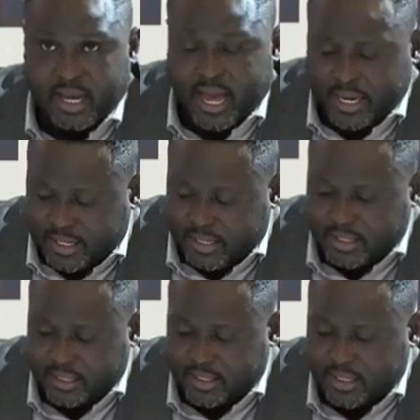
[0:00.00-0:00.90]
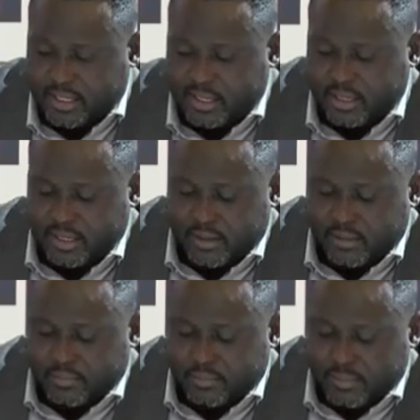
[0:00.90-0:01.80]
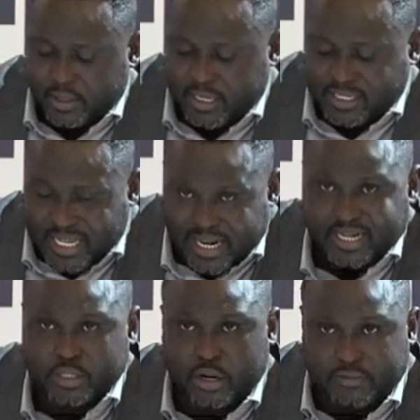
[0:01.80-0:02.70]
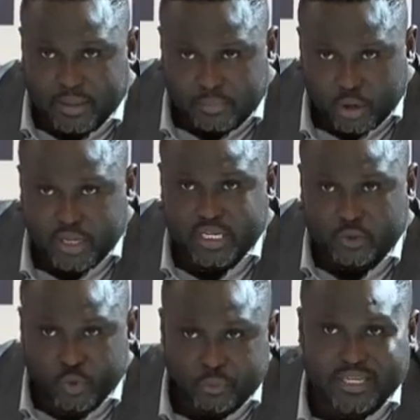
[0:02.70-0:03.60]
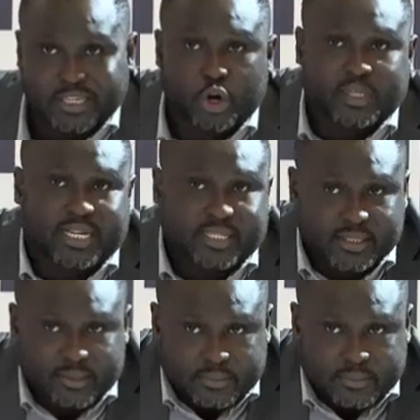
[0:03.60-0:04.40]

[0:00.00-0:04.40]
And the salaries of the employees would be deducted